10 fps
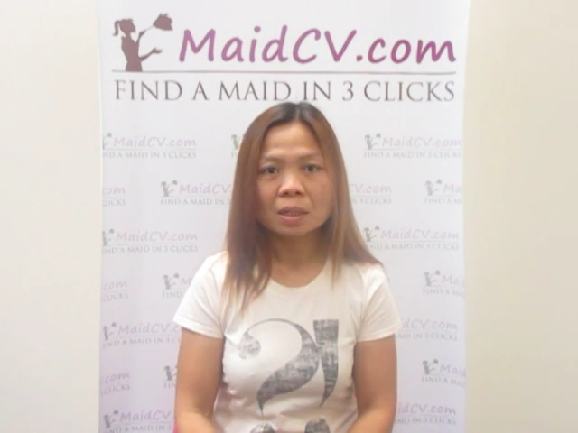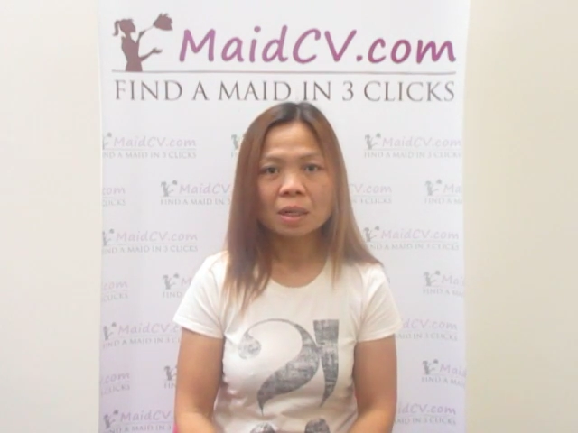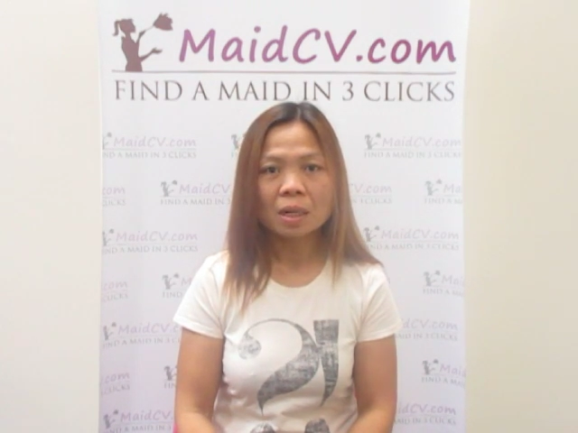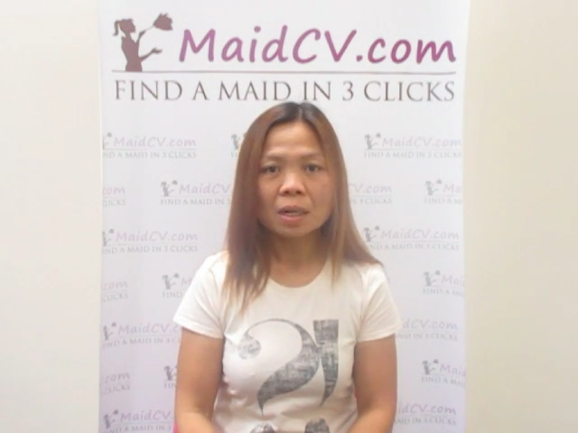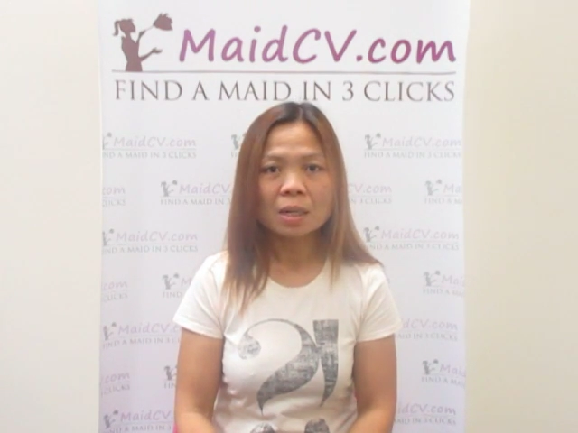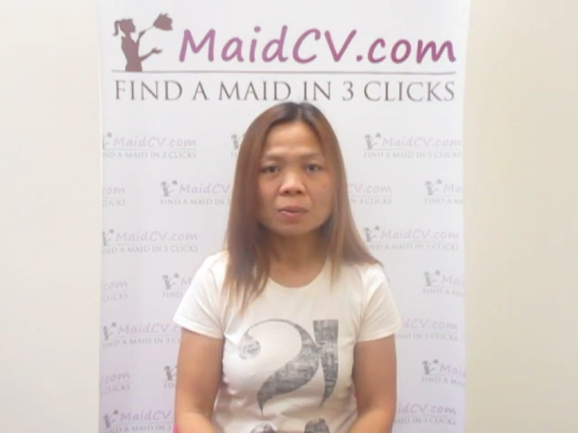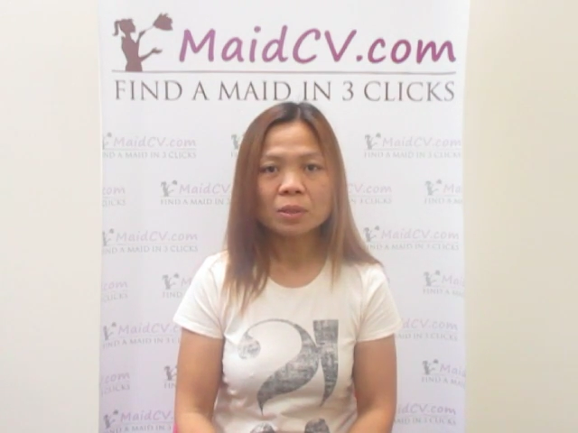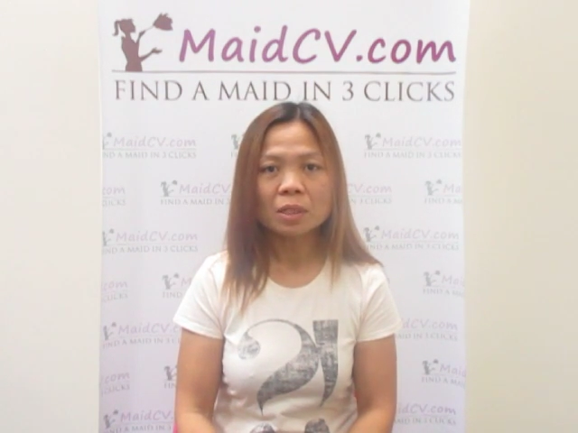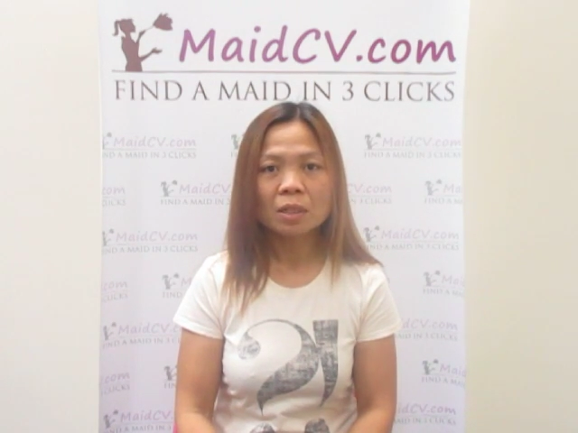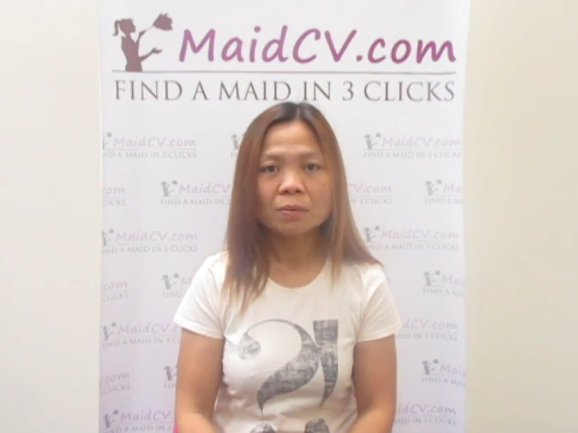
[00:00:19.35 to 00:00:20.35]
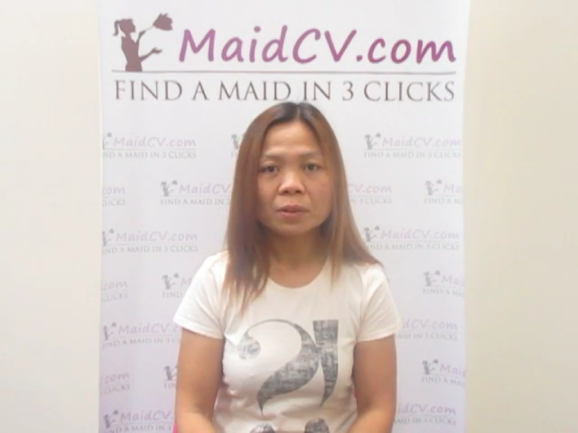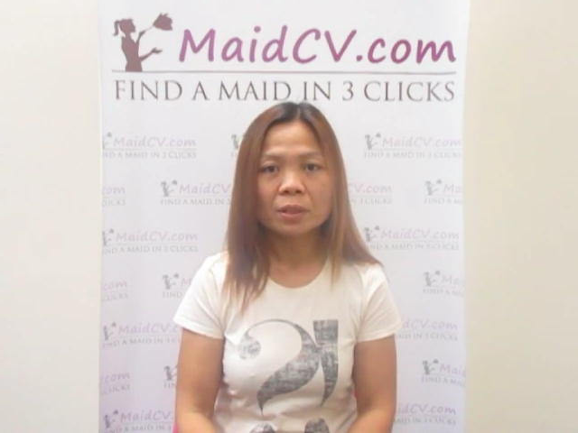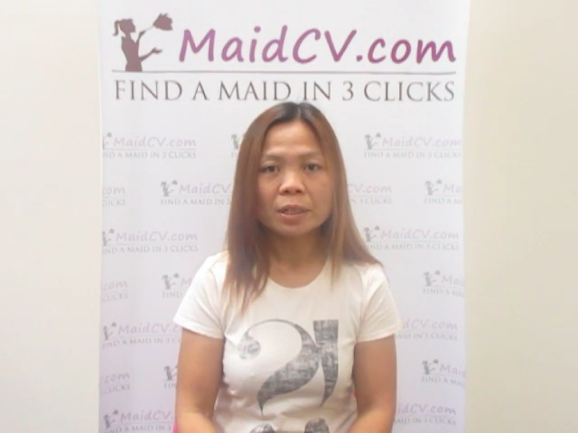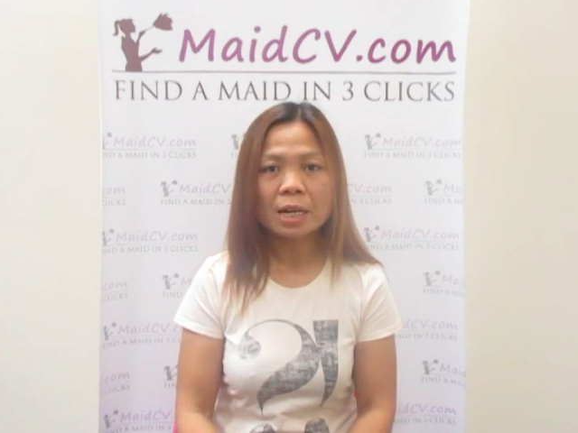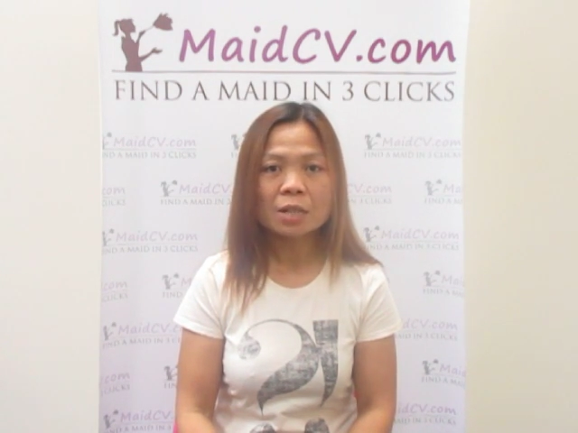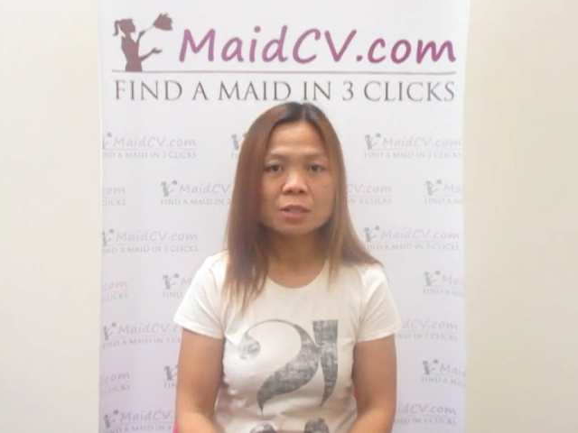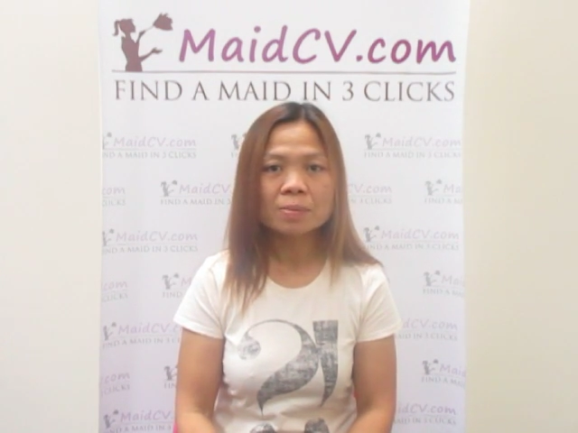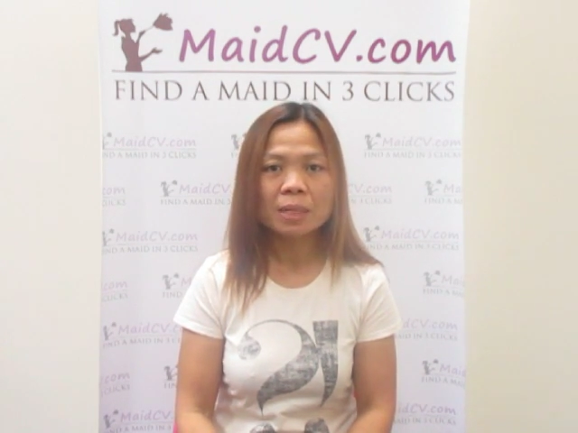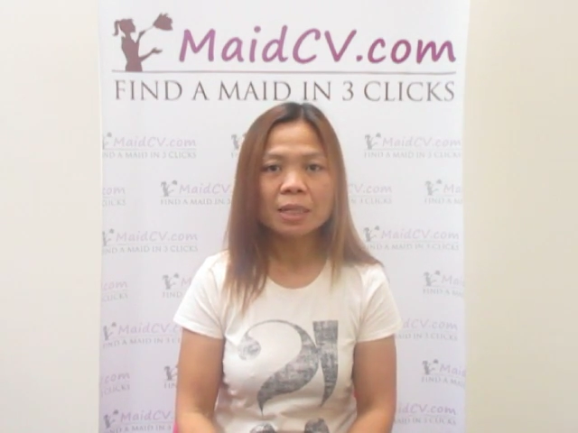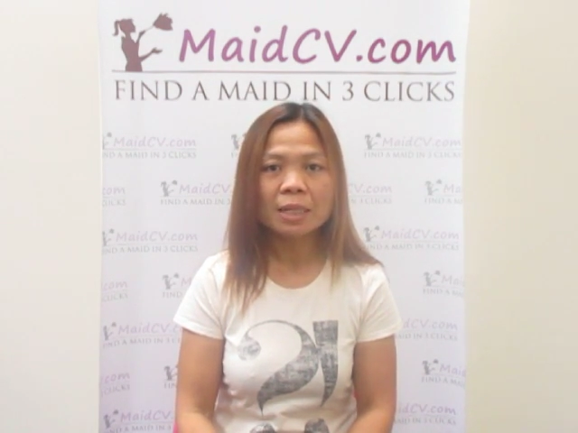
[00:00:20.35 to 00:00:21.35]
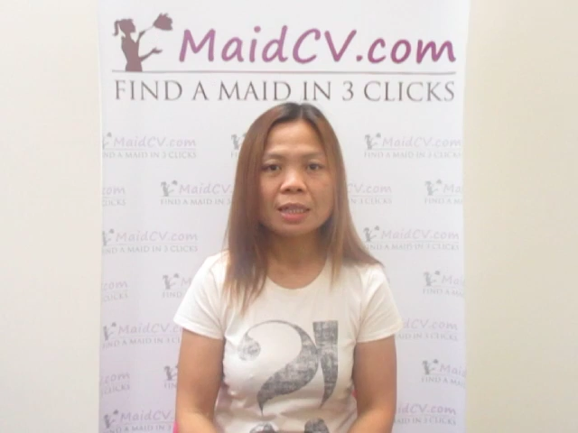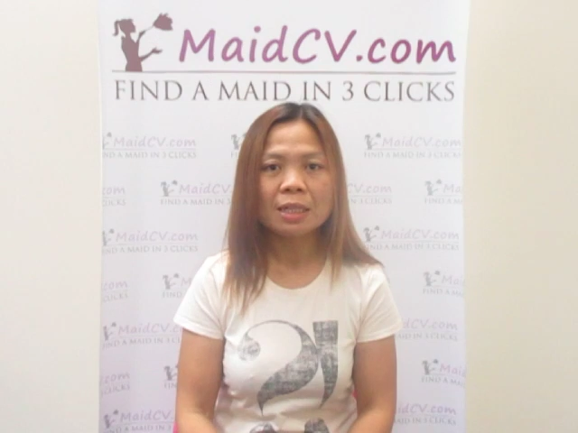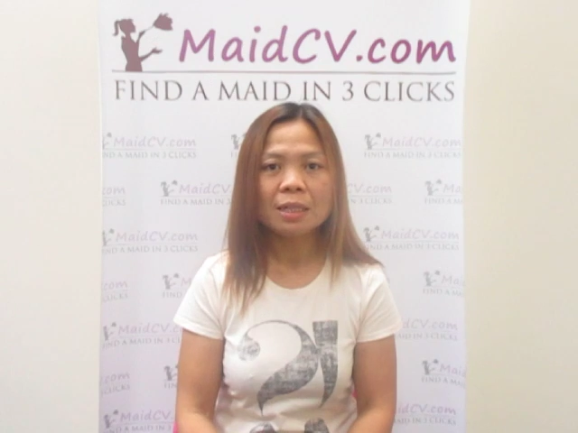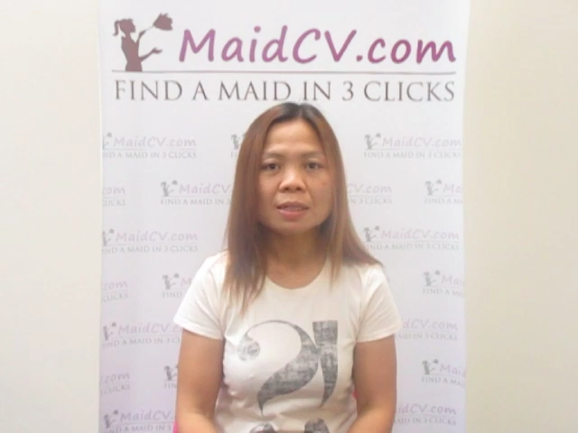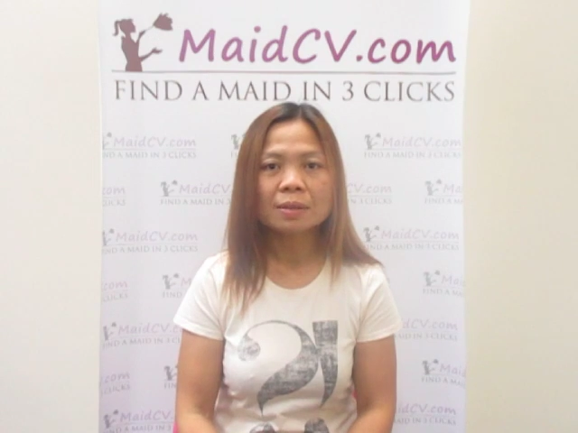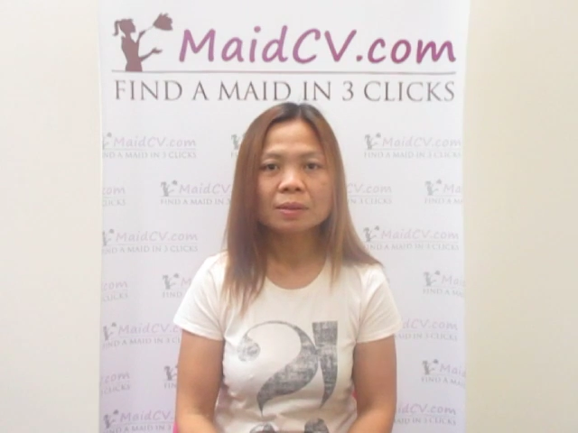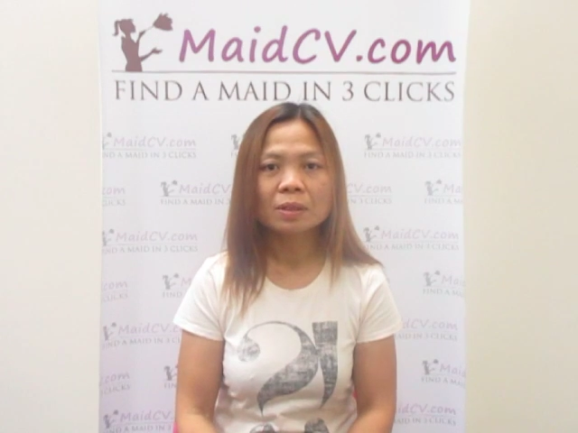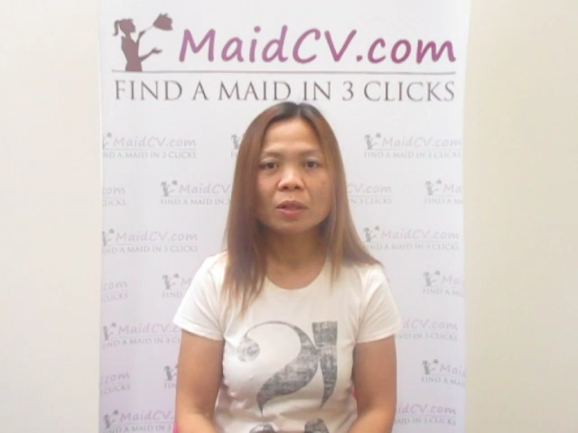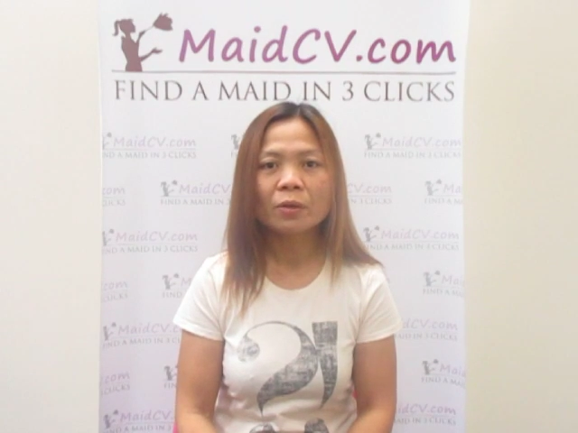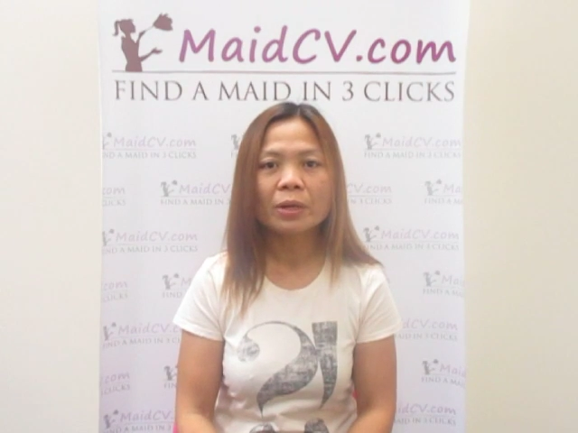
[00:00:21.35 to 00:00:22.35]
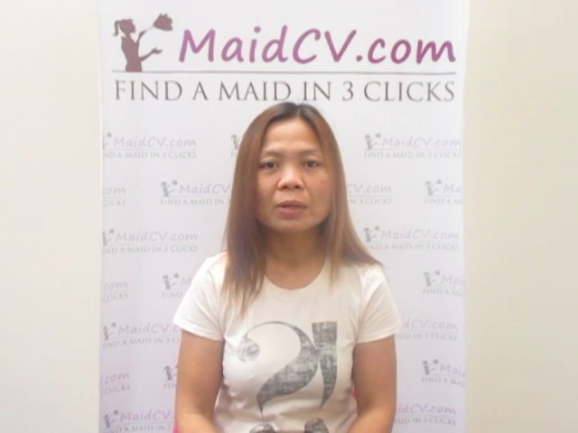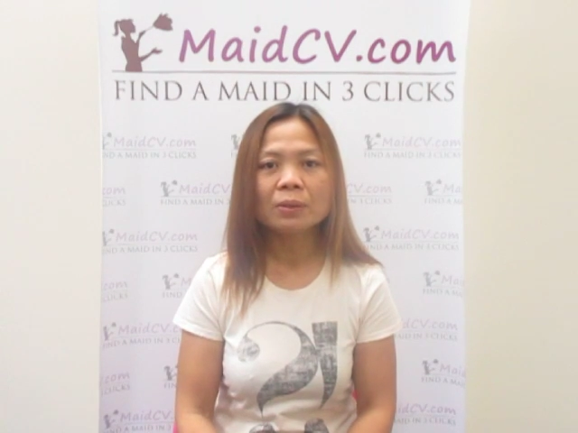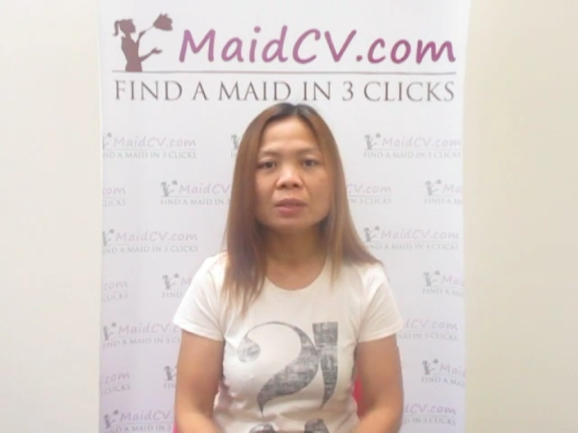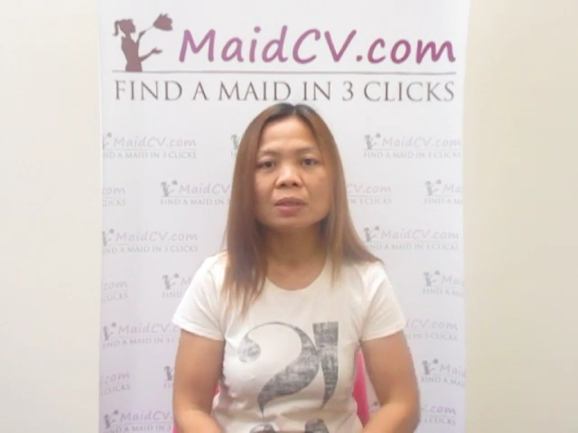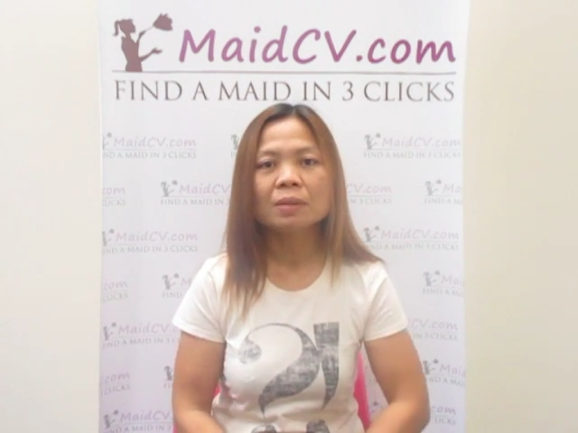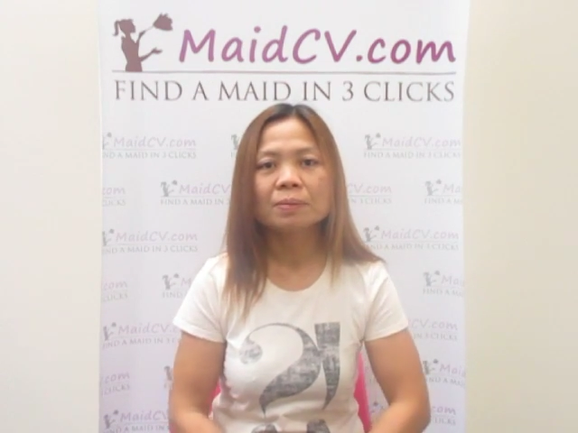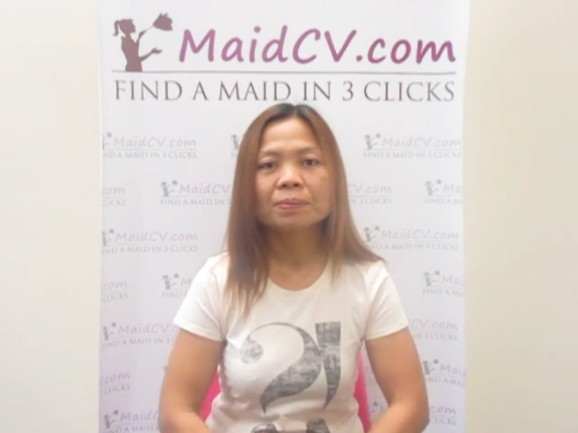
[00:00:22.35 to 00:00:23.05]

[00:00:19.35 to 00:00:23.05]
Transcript: I'm looking for a housemaid nanny all around.